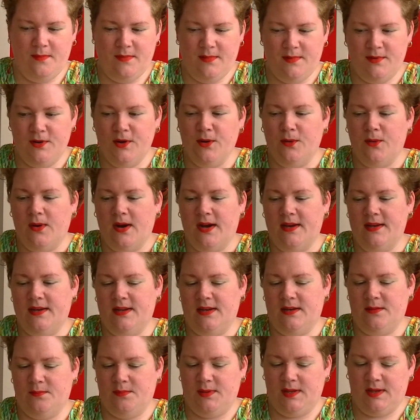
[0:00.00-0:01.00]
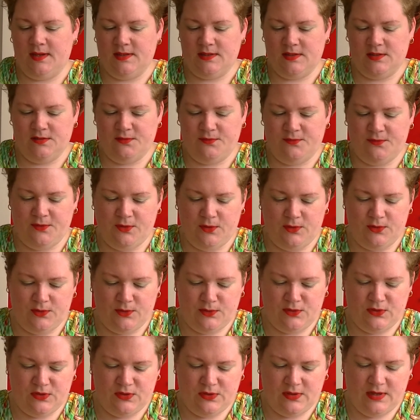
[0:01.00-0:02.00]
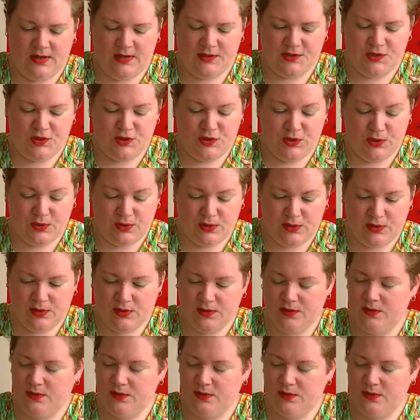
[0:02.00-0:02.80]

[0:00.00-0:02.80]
no, I didn't, because the photos I took